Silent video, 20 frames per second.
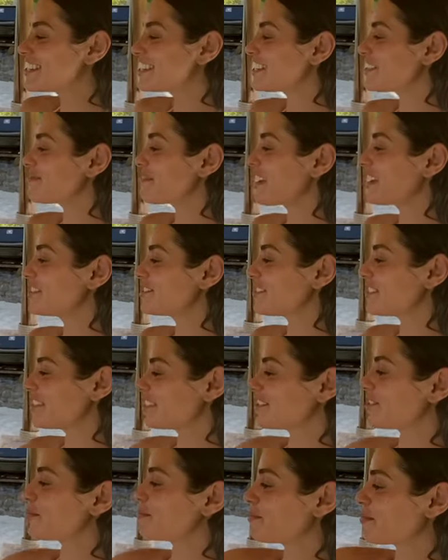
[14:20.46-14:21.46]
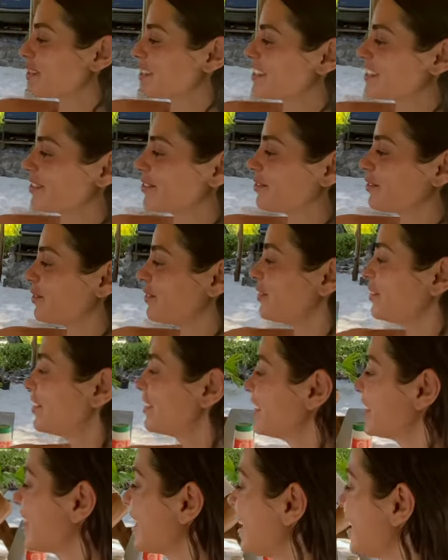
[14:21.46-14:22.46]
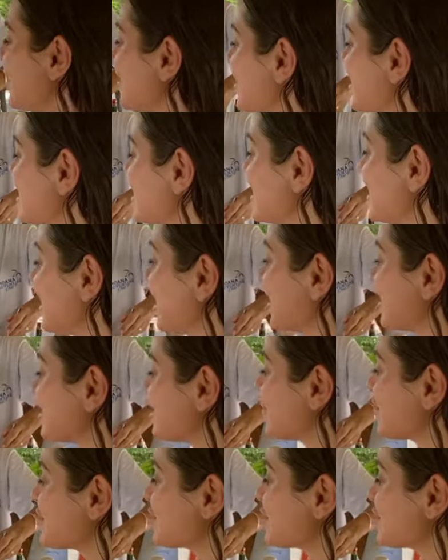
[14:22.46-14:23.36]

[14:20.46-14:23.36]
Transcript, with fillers: she made traditional poisson cru. Yeah. You can see it's